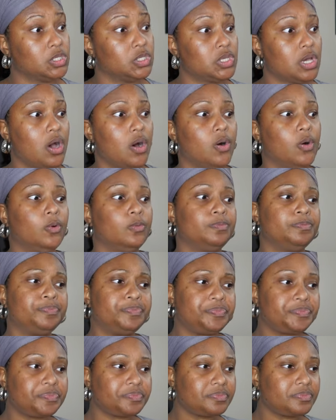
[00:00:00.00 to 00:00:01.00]
So
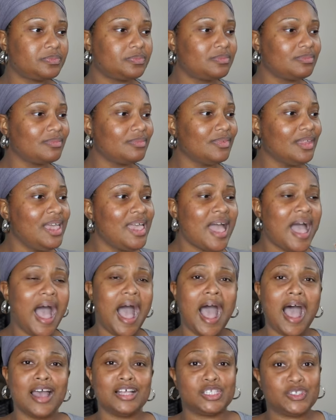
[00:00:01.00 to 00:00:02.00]

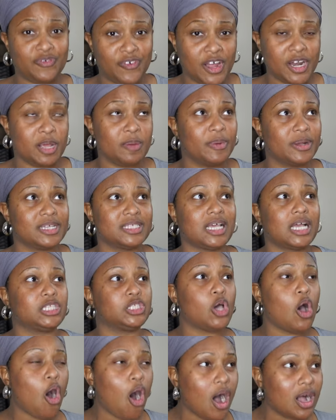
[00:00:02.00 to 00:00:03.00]
it's funny because I
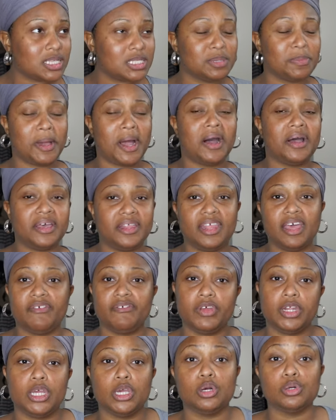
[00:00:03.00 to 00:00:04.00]
talked about in that
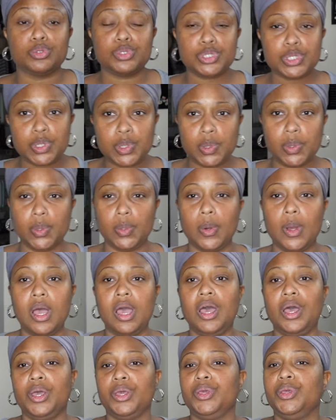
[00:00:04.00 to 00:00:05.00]
video too,
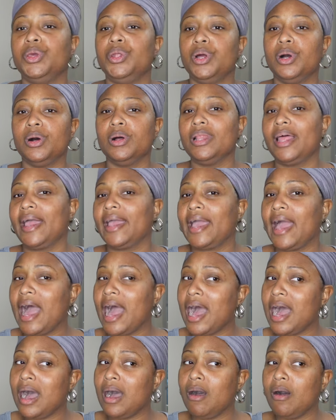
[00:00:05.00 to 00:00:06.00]
you know, like
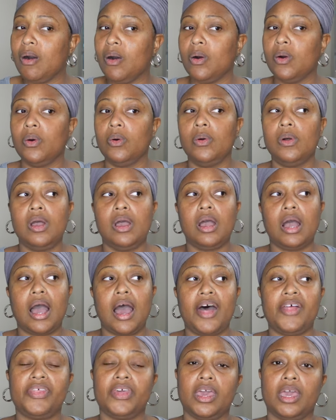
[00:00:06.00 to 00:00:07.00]
how
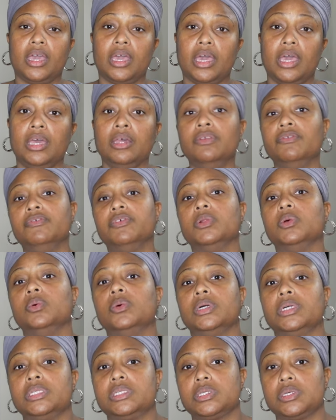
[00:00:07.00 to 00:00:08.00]
I think
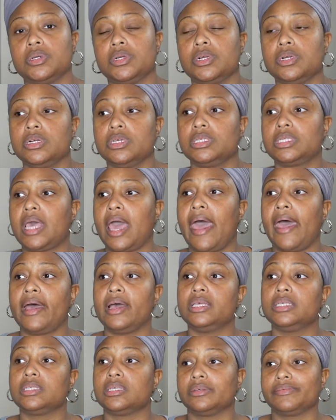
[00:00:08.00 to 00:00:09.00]
influencers,
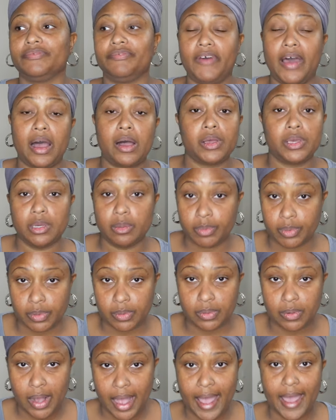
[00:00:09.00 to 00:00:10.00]
as
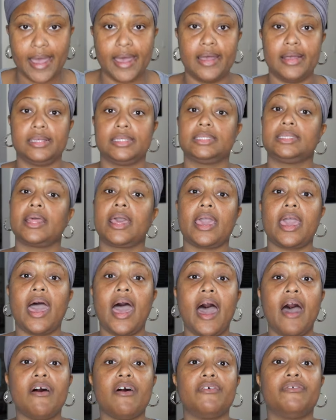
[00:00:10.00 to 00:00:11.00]
valuable as they
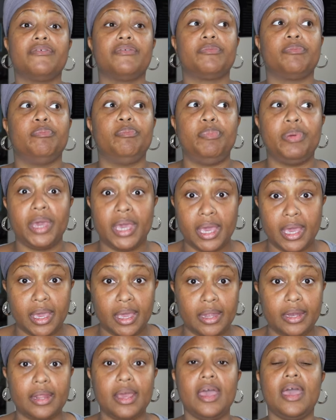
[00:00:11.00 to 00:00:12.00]
have
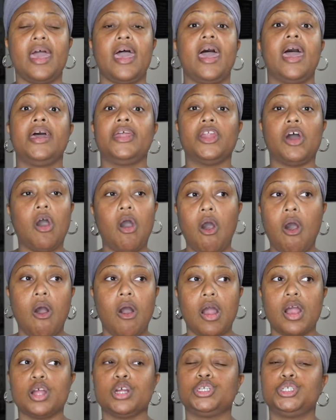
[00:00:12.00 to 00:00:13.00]
been and
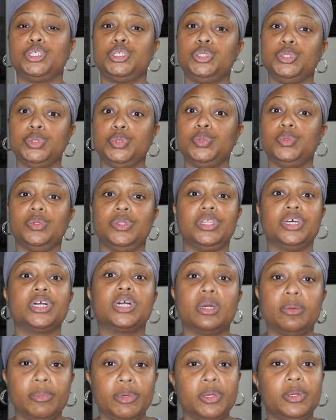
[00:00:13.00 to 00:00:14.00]
are to the
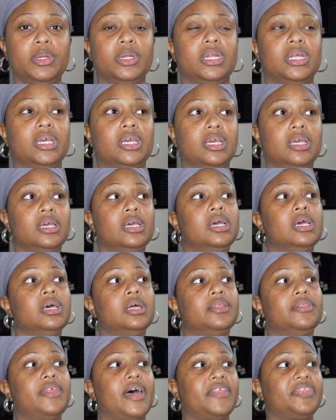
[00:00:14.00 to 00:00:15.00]
community
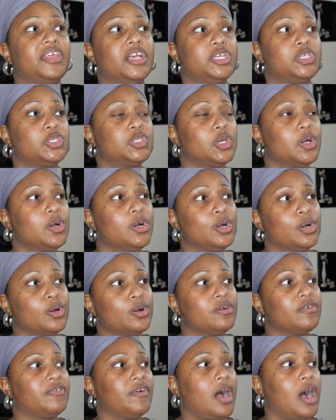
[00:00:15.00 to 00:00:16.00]
that they
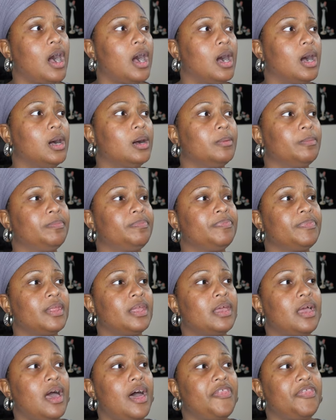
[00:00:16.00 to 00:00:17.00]
serve, um,
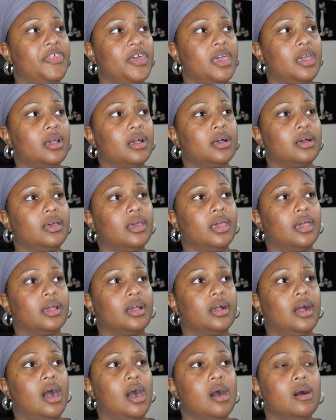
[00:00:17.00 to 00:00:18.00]
I think
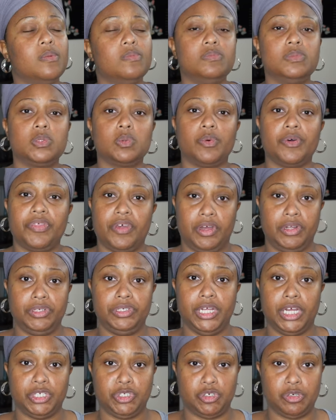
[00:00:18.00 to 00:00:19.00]
it comes with a
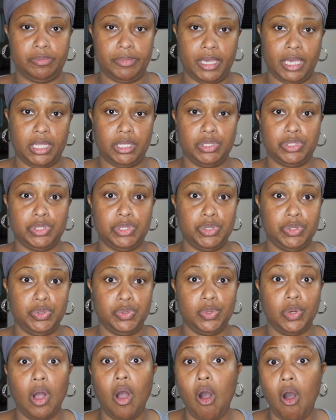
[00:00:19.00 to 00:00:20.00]
detriment
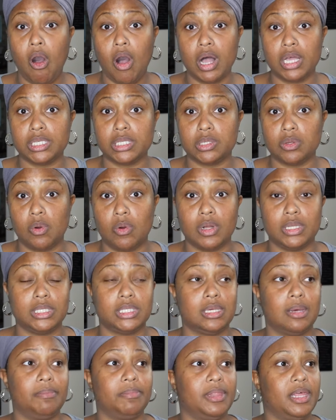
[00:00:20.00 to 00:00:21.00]
to cost on
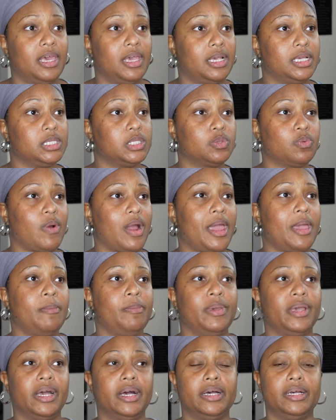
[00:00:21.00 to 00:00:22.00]
some things, right?
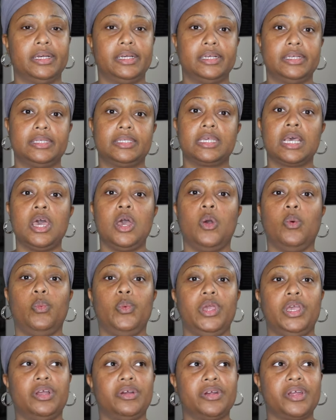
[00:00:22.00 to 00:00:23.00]
Because
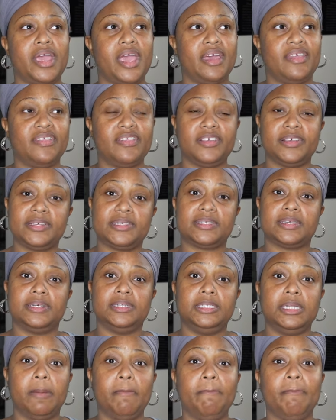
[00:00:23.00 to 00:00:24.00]
we create this
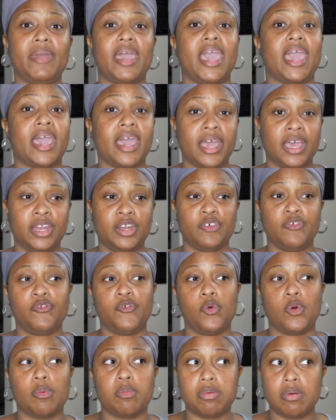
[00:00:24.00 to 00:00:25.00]
demand
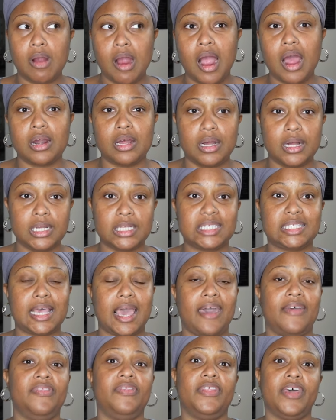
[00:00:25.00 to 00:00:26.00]
for products
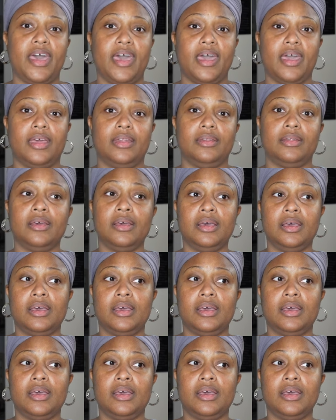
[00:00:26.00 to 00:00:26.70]
and then